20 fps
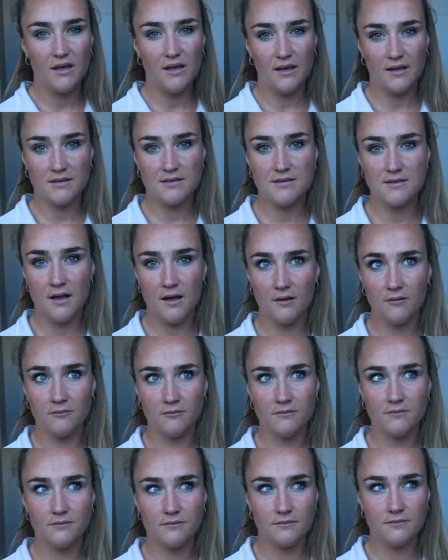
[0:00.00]
It's not
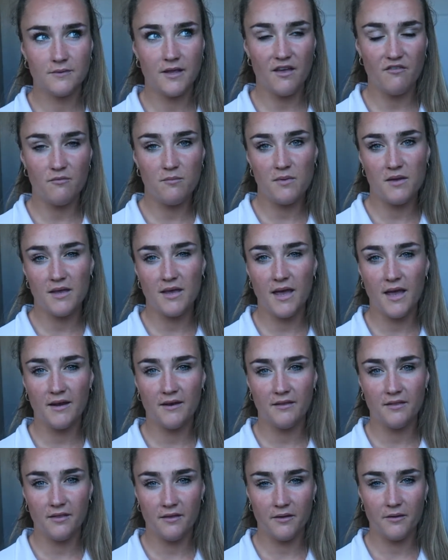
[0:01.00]
giving me
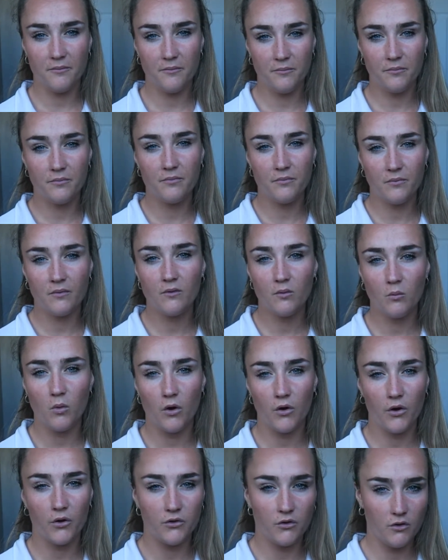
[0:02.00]
kind of the
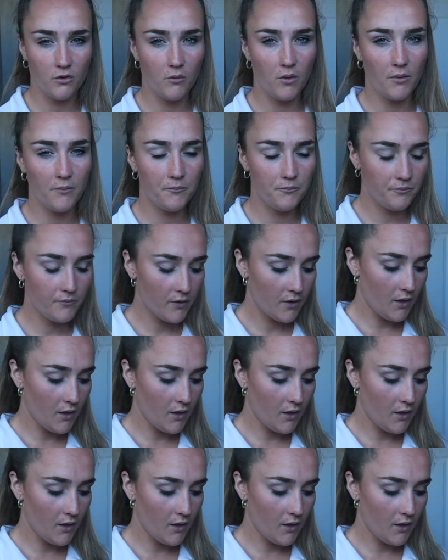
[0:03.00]
workout that I want.